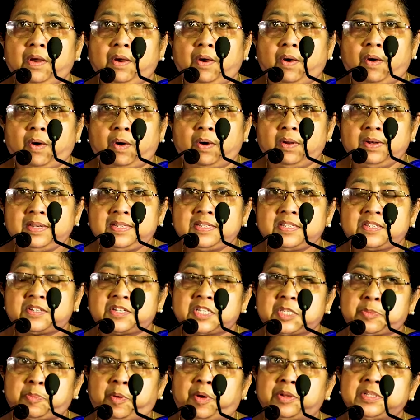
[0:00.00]
all this
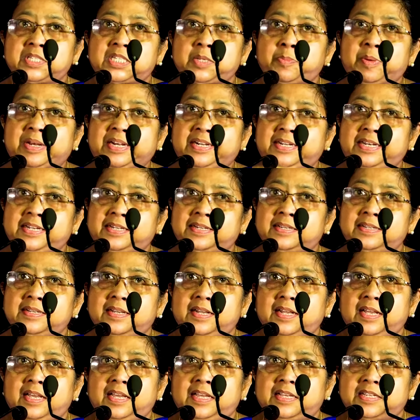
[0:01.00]
responsibility
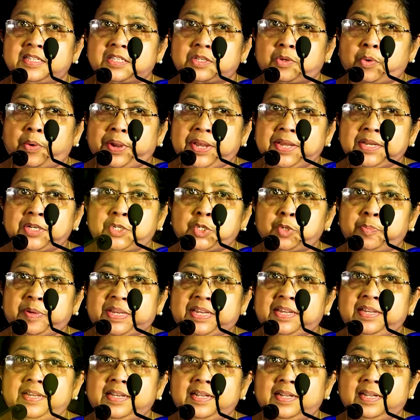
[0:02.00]
is going to
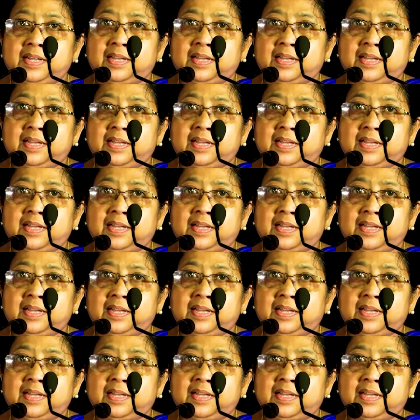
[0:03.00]
be